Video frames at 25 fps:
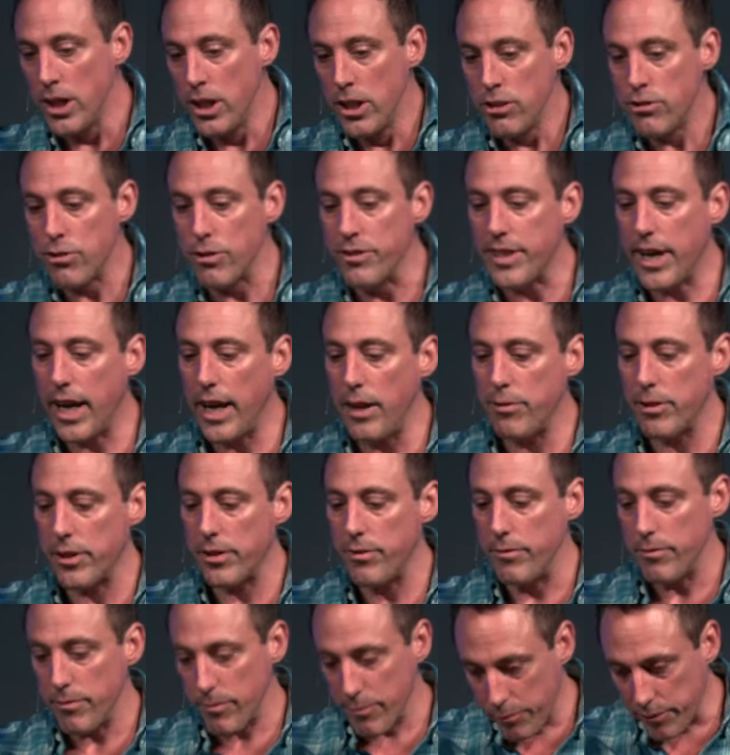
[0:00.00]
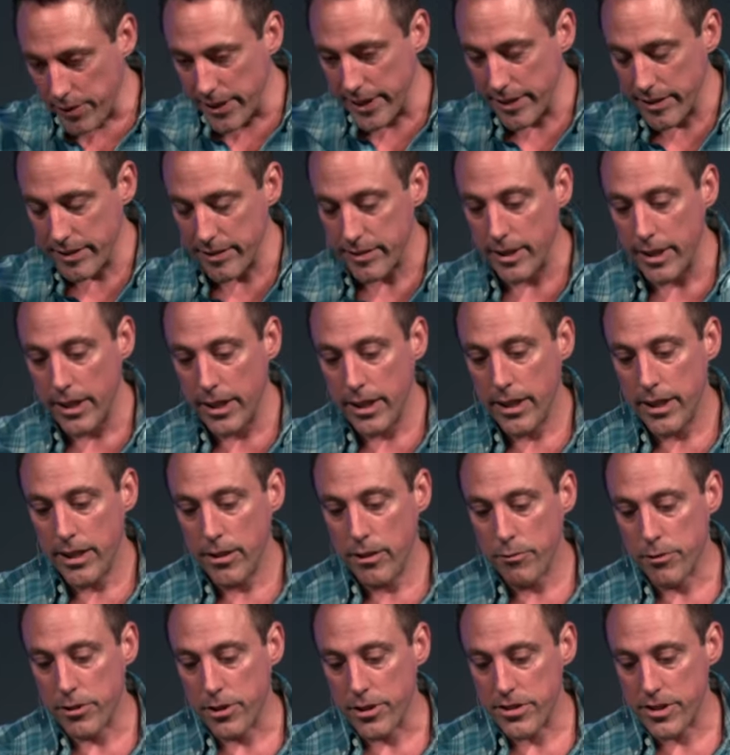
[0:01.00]
So David flees.
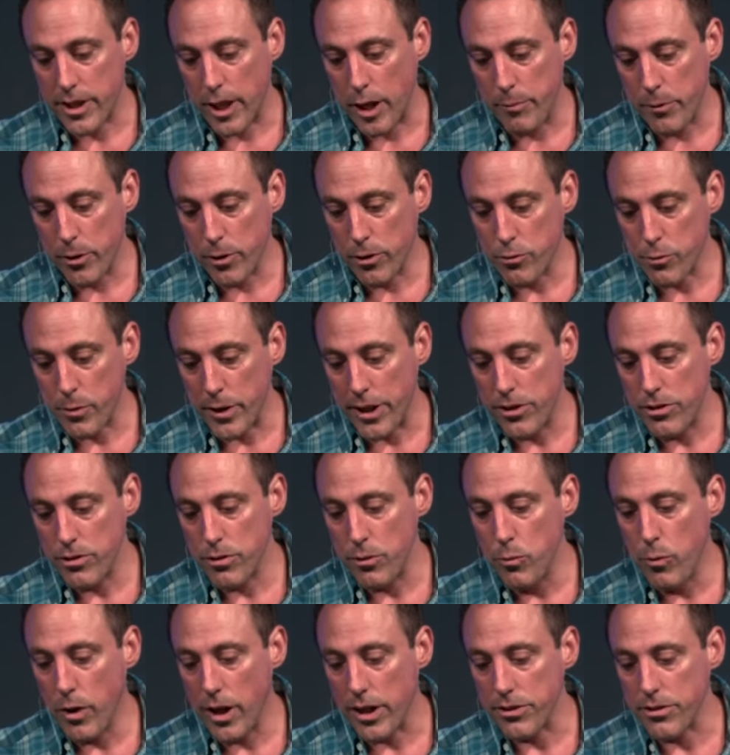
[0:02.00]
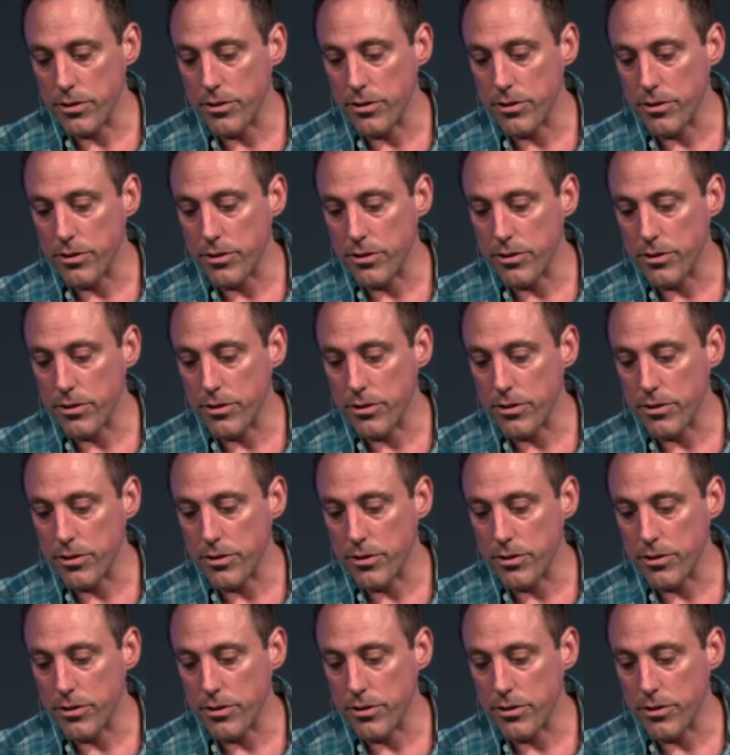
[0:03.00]
1 Samuel 22:1.